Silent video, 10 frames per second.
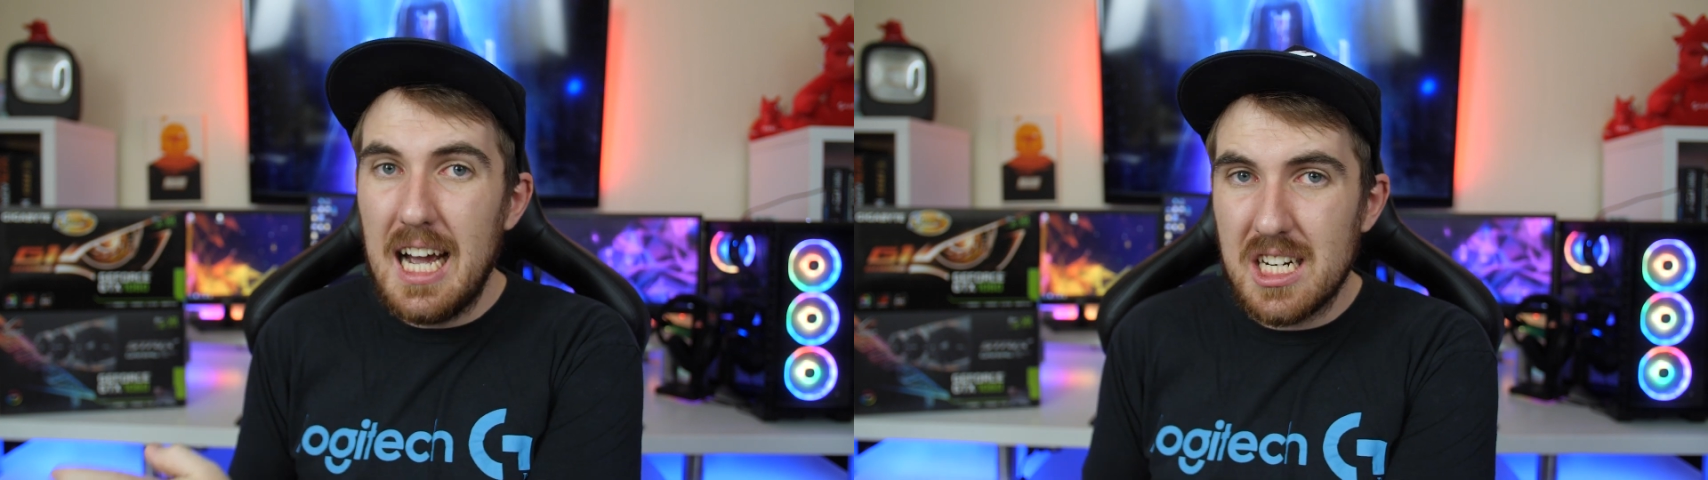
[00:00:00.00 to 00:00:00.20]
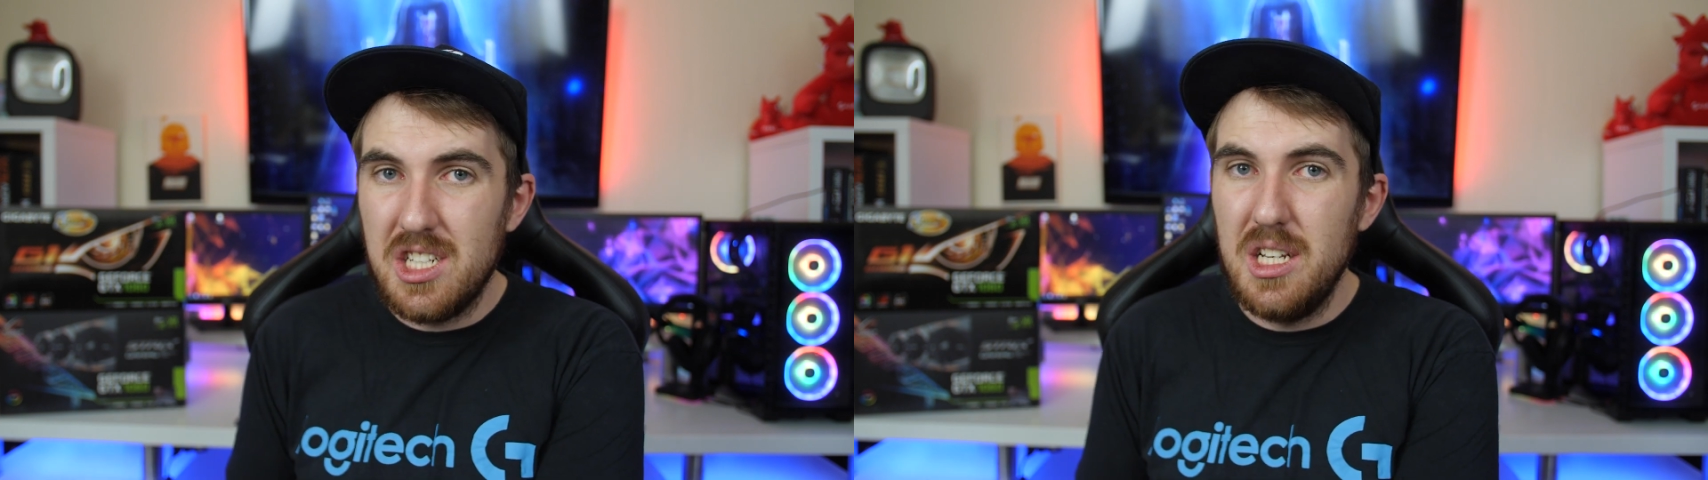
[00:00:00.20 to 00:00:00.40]

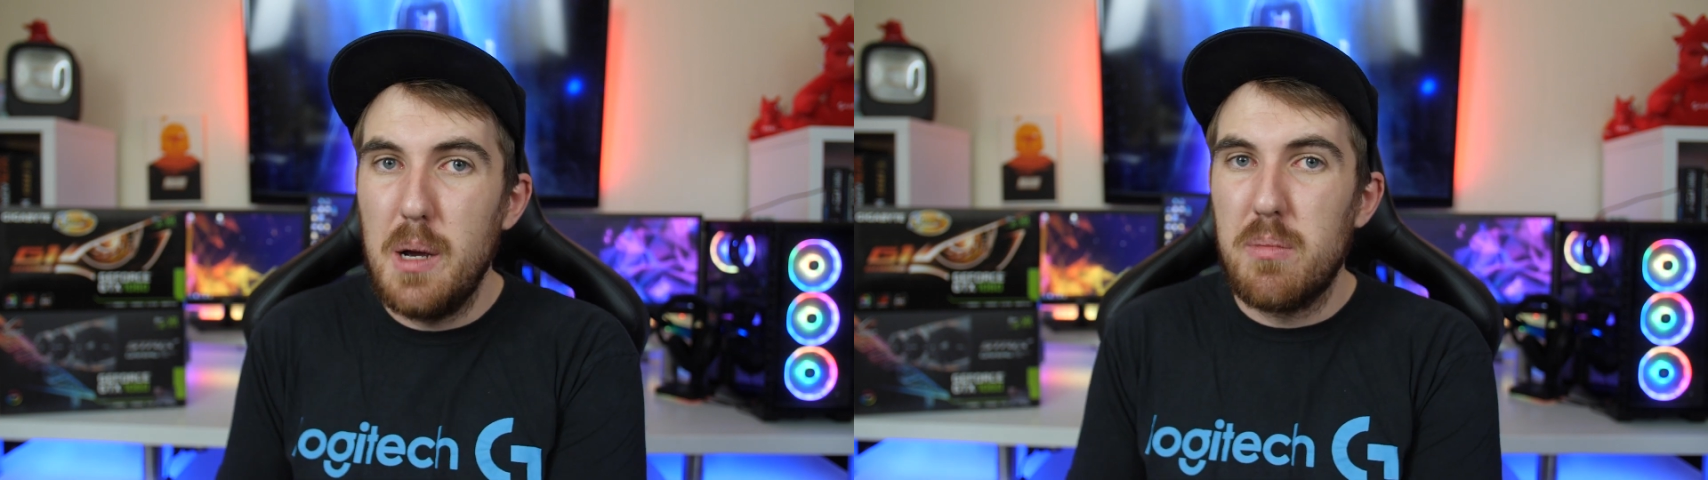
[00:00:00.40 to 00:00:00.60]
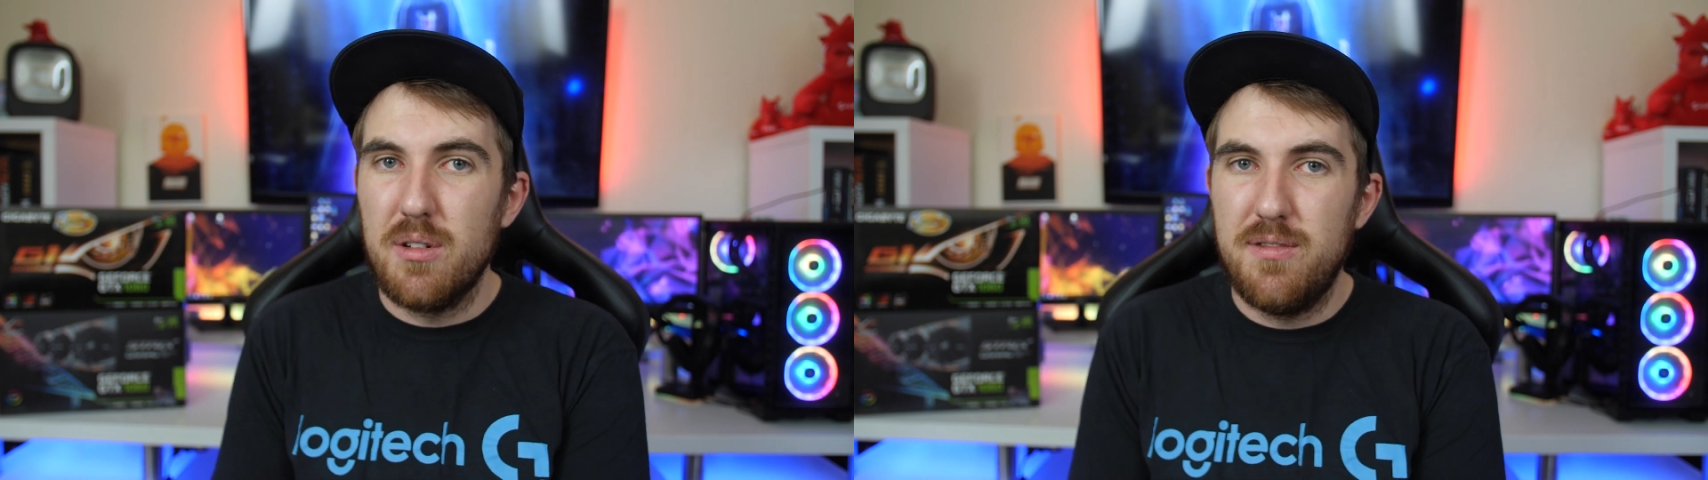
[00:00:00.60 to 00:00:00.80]
actually
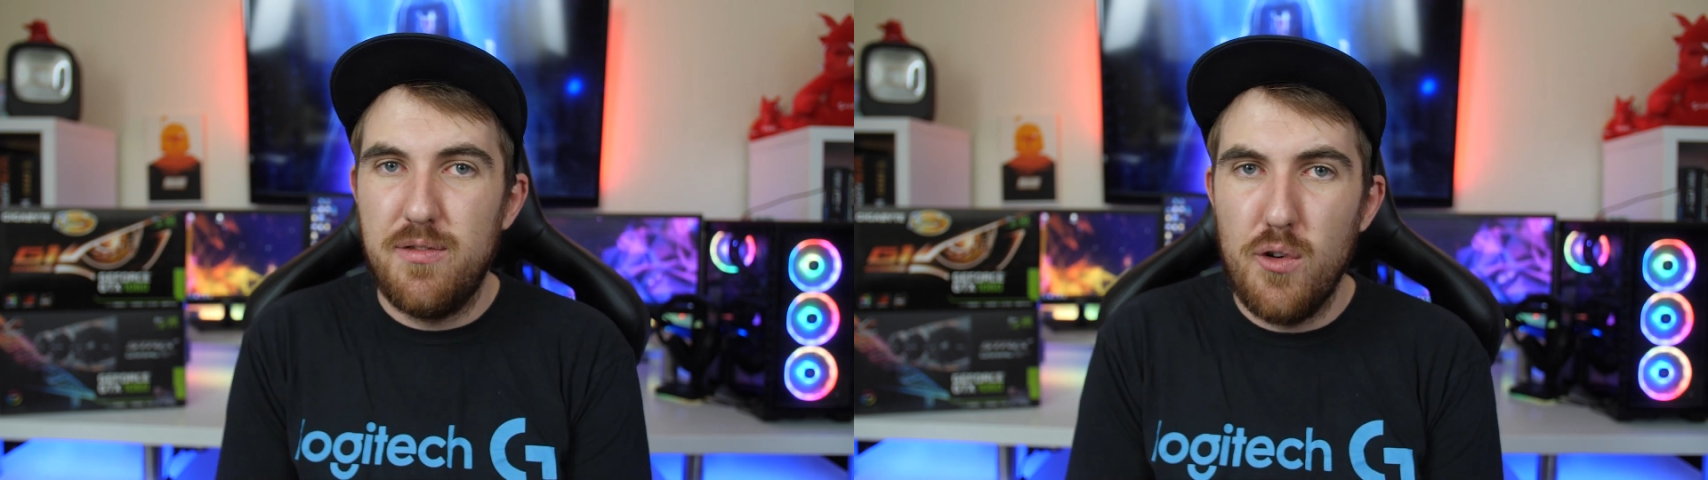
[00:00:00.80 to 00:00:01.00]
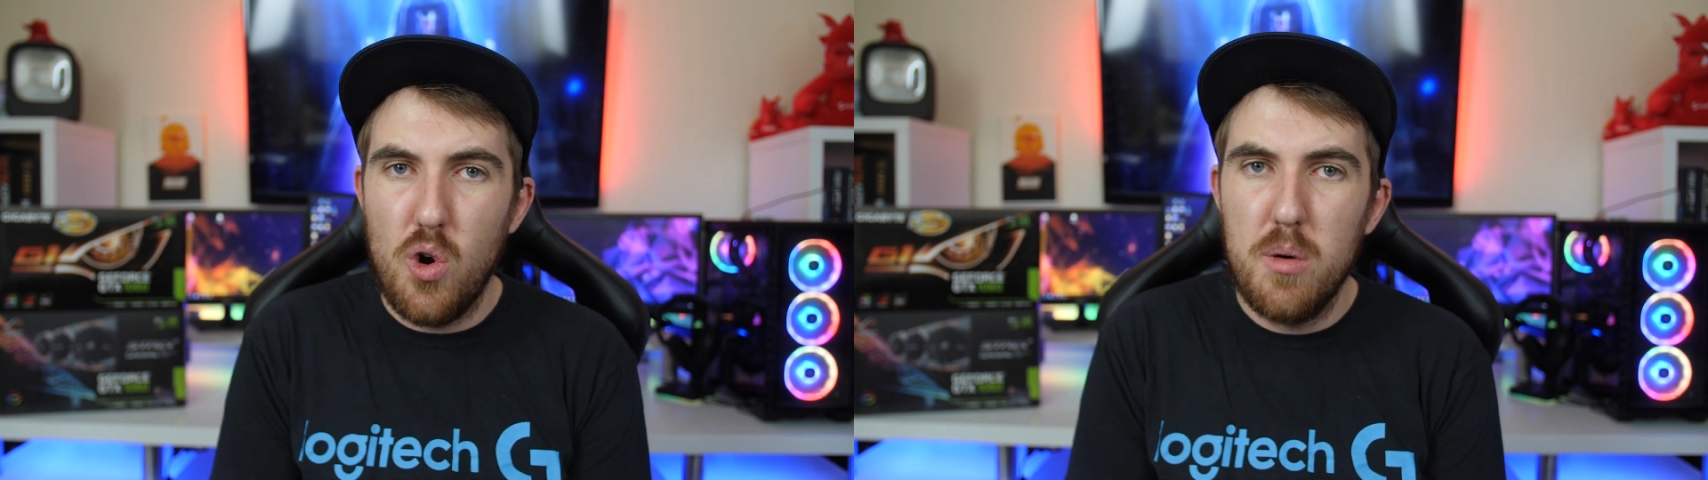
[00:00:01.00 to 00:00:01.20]

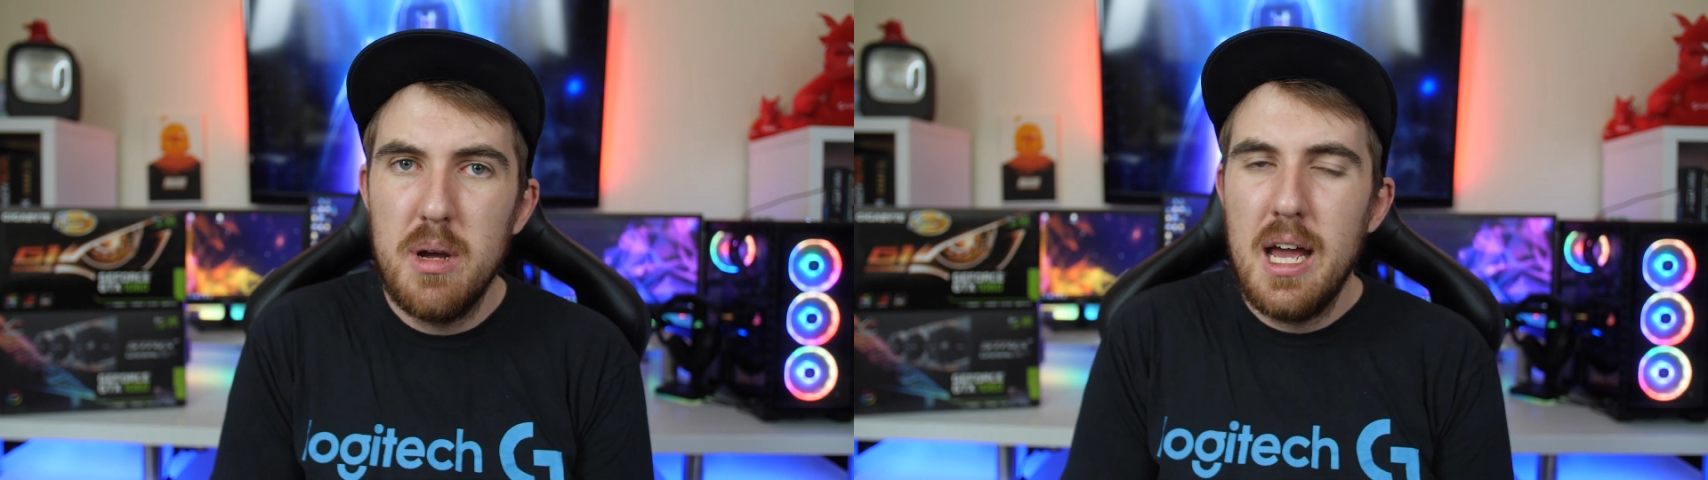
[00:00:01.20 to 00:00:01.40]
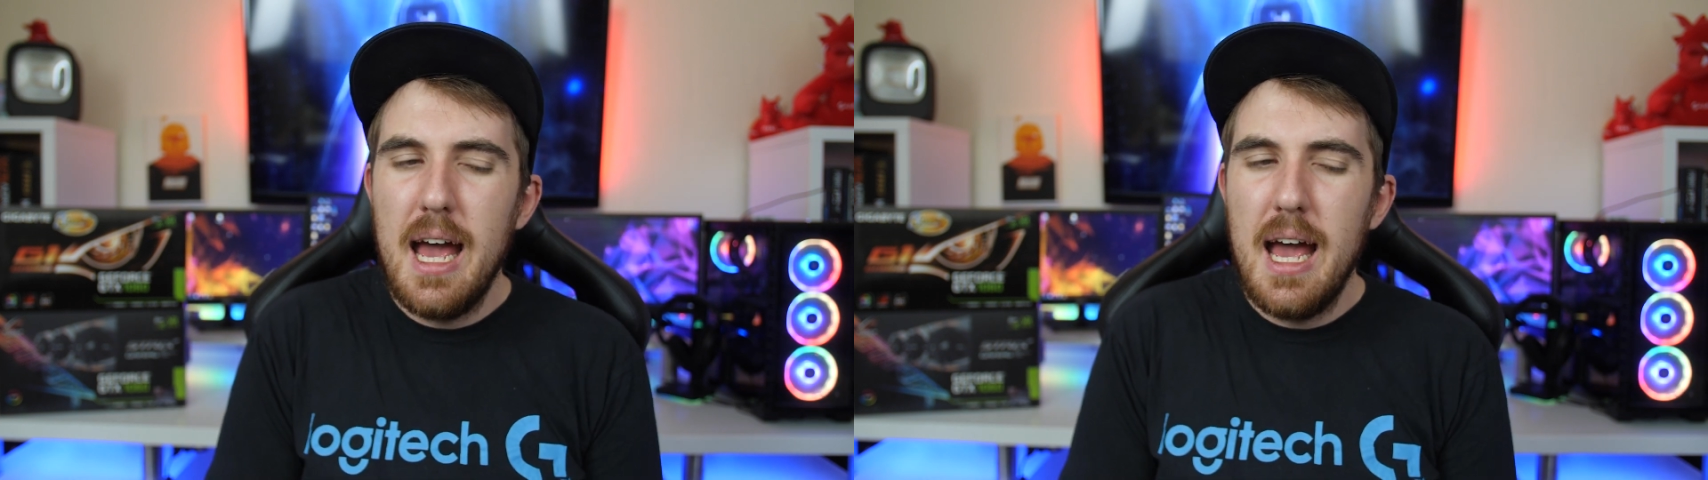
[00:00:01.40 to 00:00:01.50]
perform